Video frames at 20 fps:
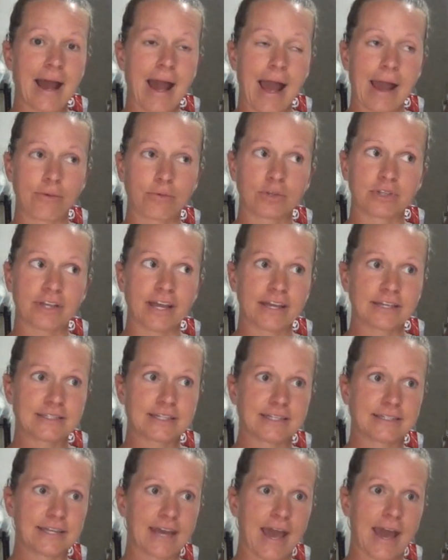I would like
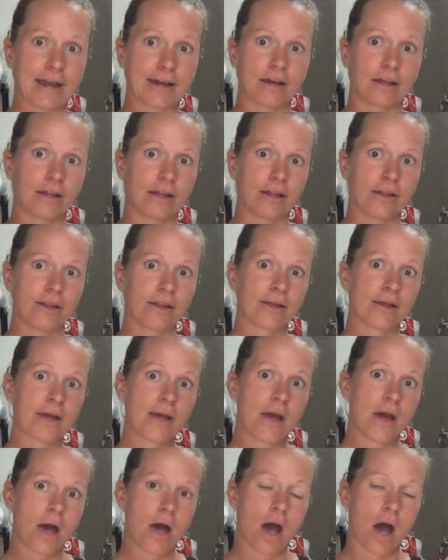to tackle
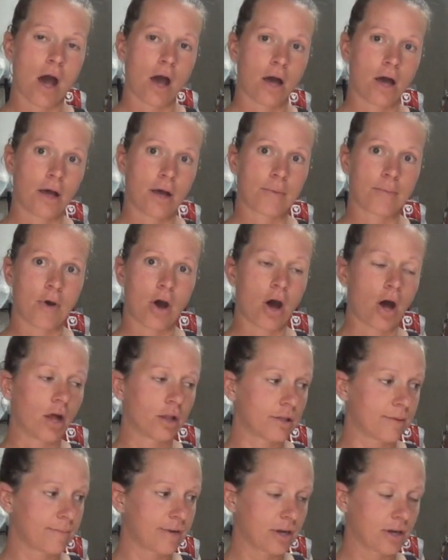
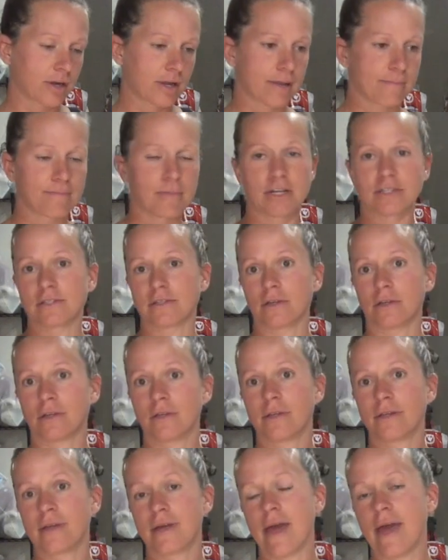All-American Muscle.